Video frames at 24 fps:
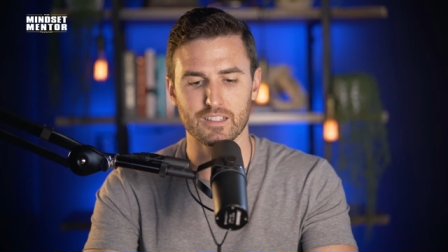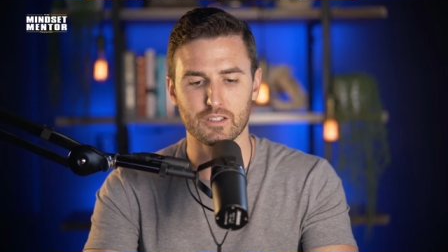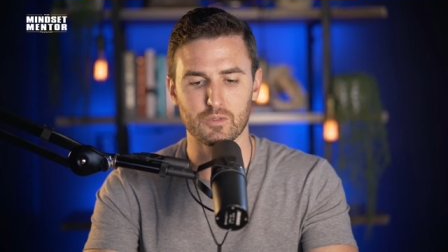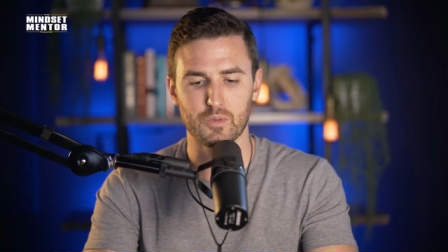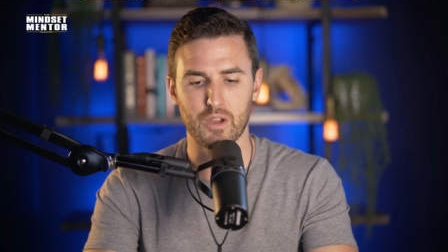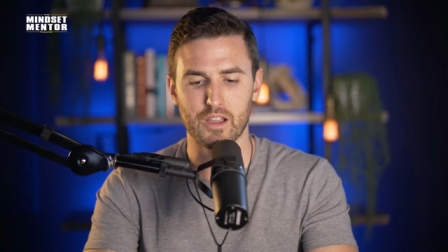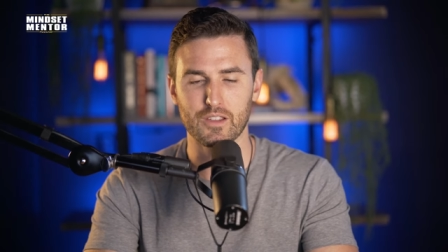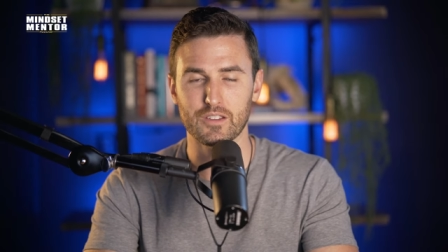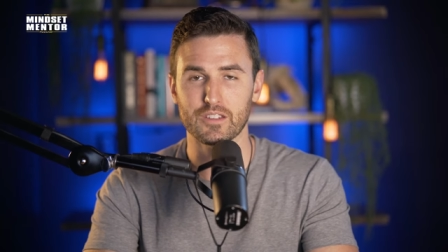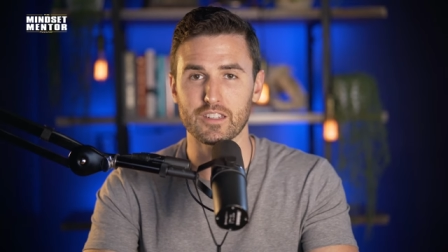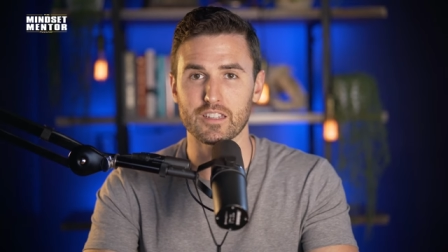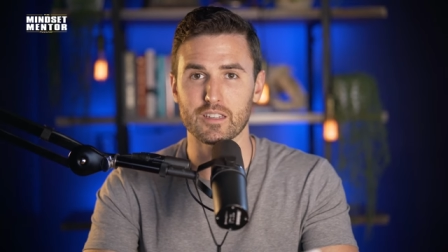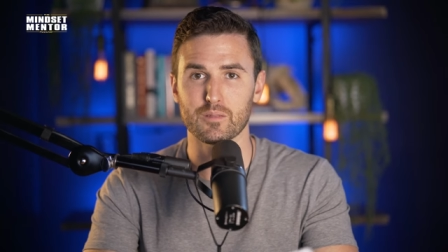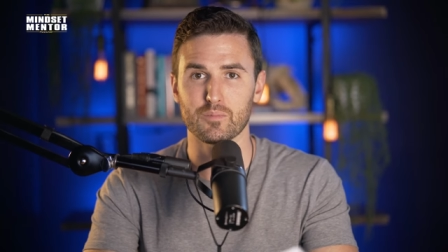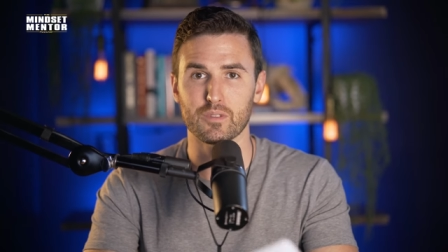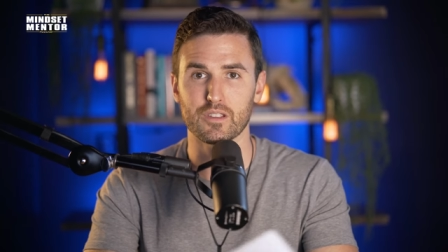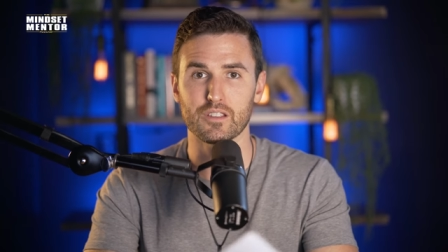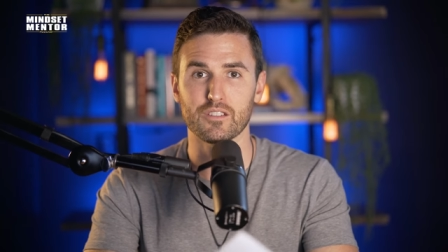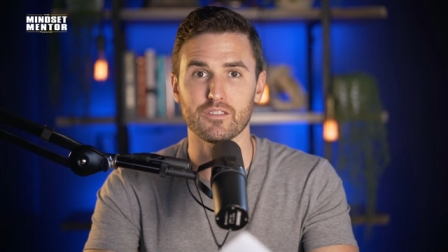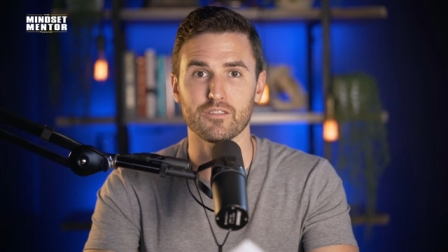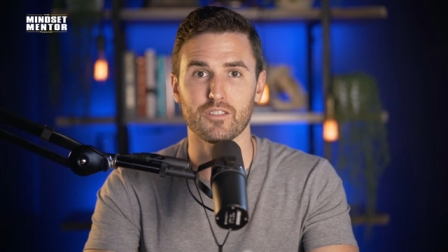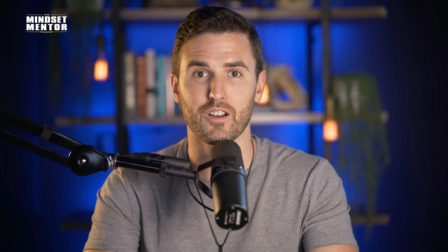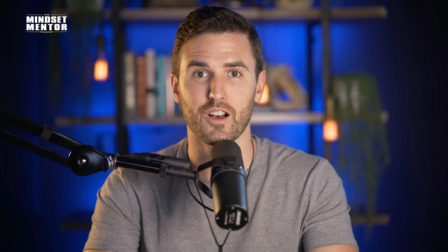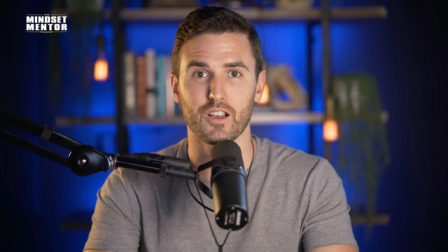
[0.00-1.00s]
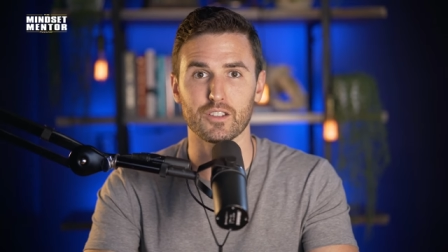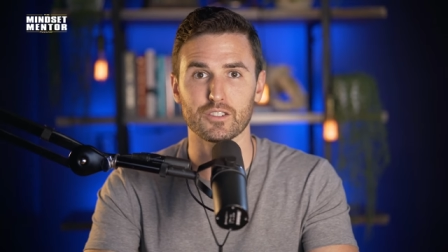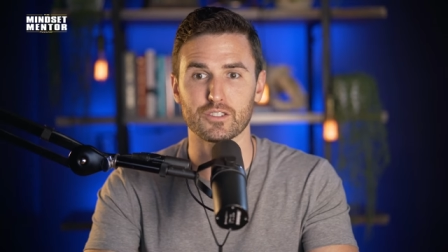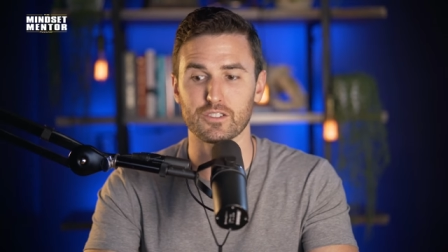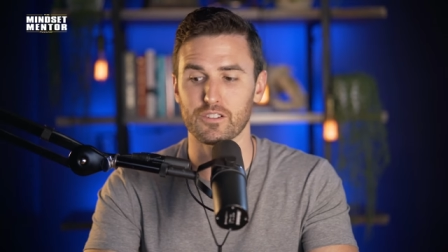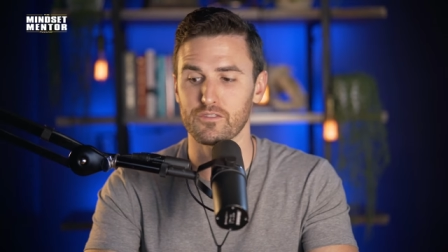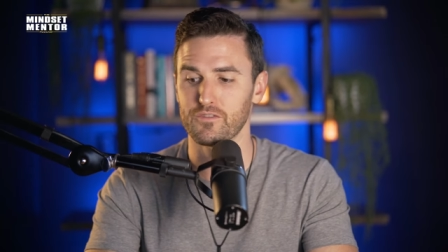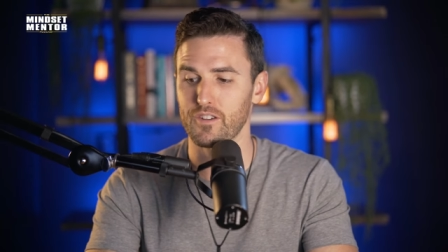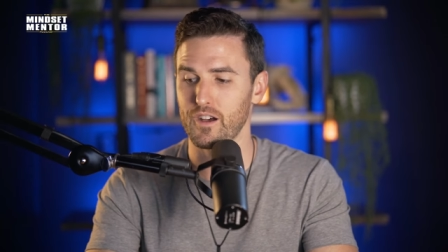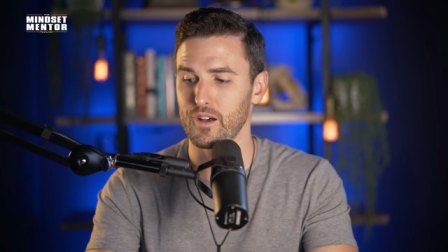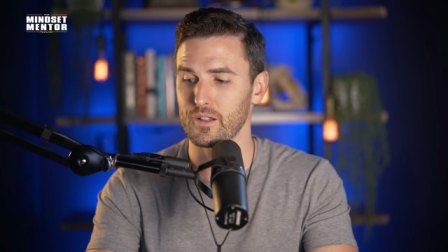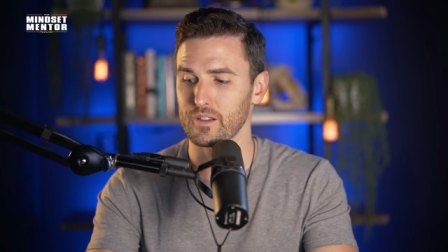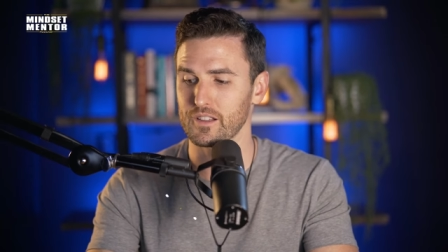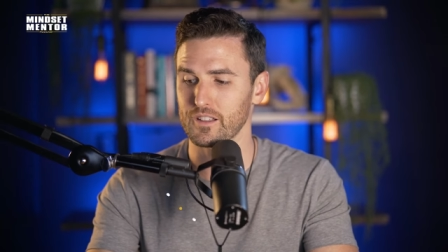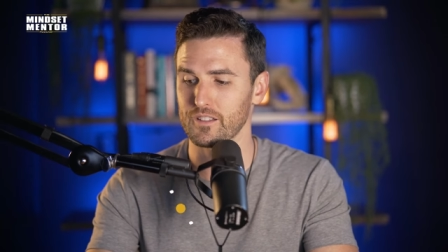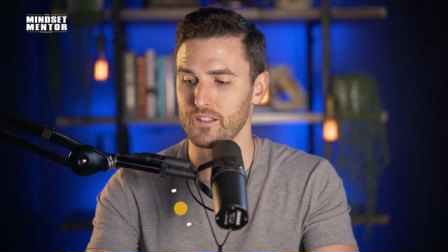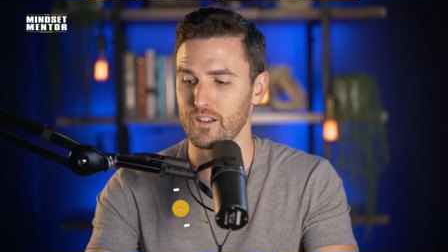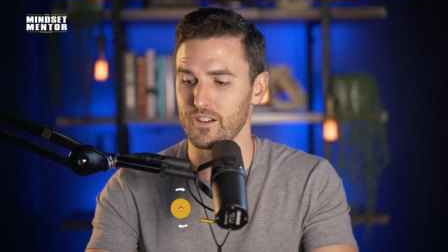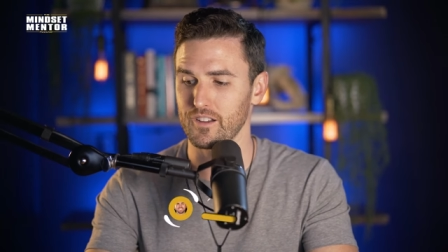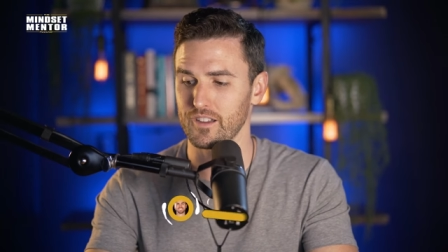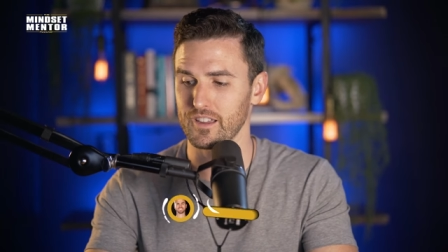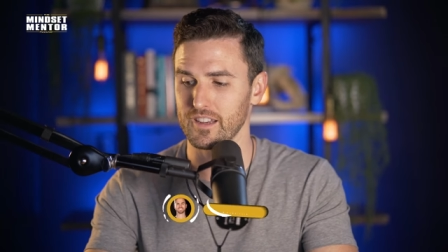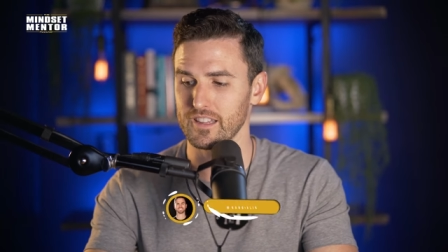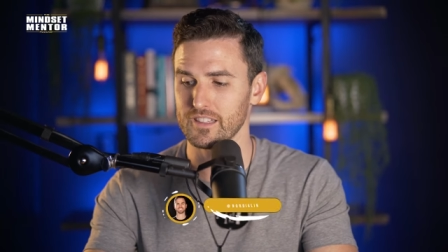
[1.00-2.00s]
that's why you need to be also following
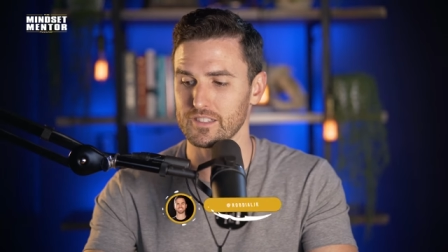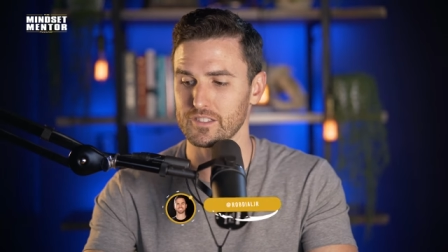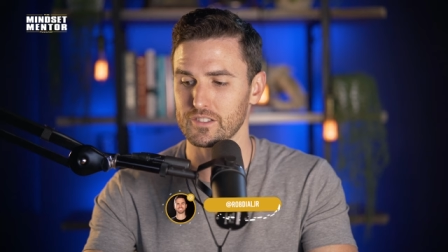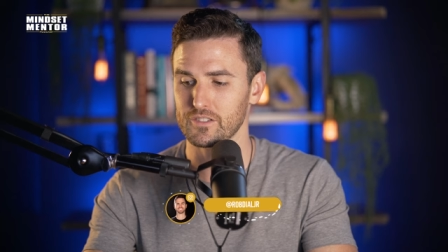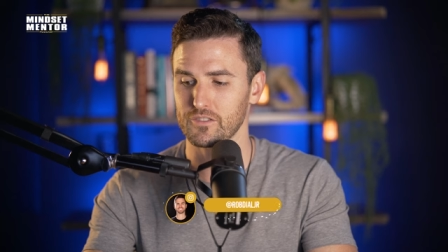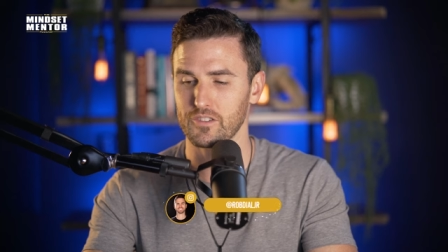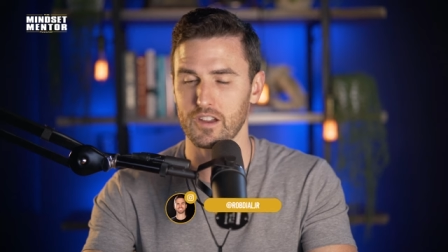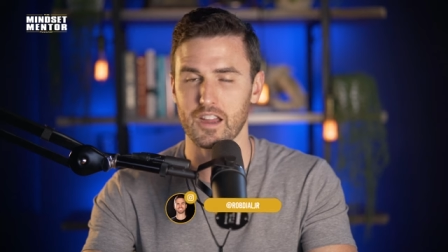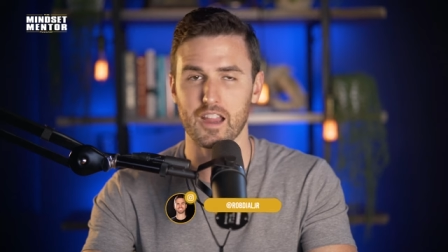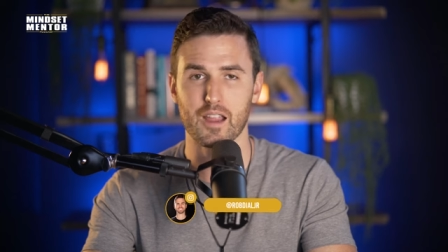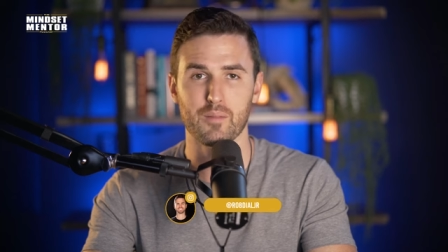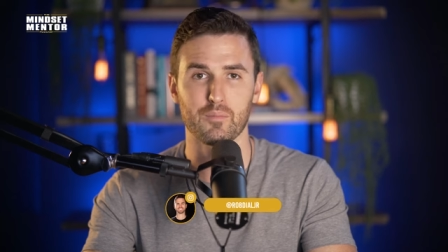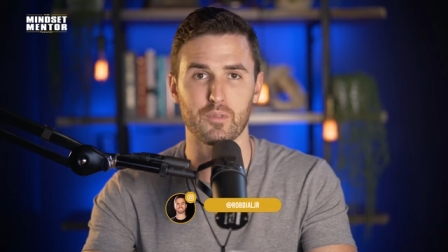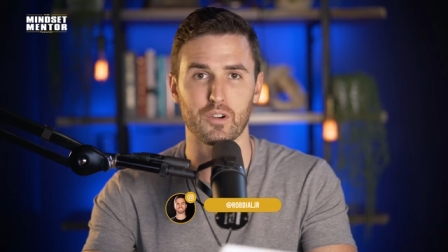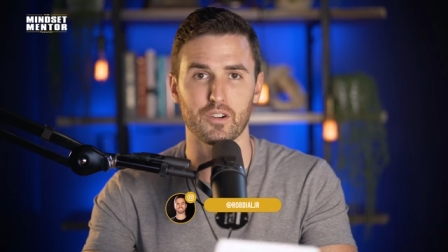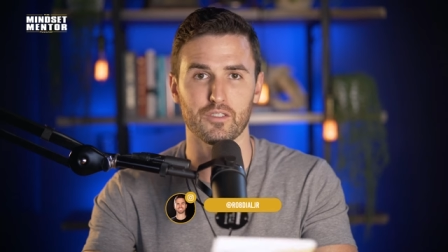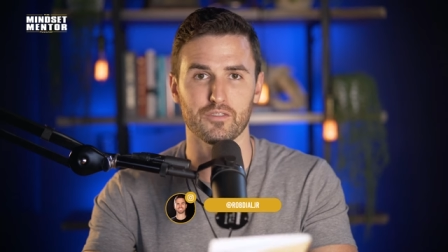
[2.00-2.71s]
along on Instagram